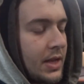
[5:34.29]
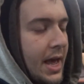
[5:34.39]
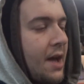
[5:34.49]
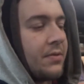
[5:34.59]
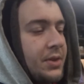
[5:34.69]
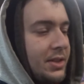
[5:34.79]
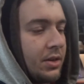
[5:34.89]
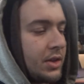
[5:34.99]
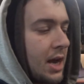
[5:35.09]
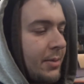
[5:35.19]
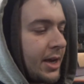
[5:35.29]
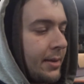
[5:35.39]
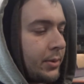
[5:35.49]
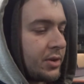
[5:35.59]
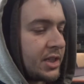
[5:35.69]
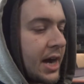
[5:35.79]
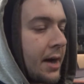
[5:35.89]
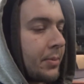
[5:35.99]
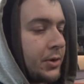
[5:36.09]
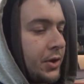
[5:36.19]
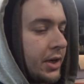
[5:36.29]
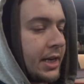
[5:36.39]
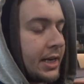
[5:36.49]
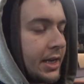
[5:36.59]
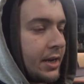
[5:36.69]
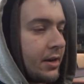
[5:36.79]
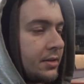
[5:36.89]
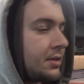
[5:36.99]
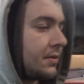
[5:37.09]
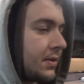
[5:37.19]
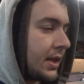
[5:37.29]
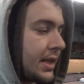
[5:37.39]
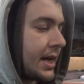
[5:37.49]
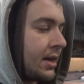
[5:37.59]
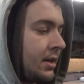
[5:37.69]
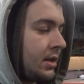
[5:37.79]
every single time I came to a stop or took it out of gear and stuff like that.